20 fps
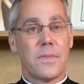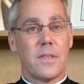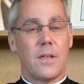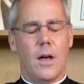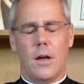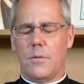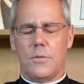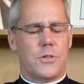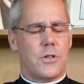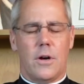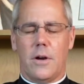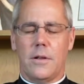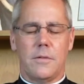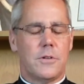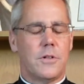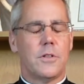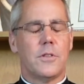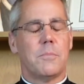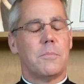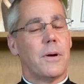
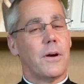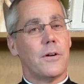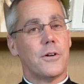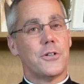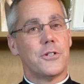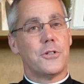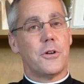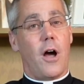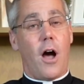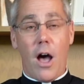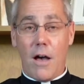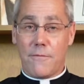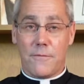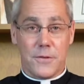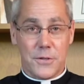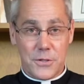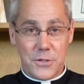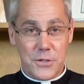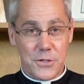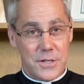to the parish
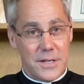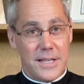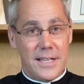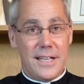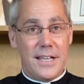office,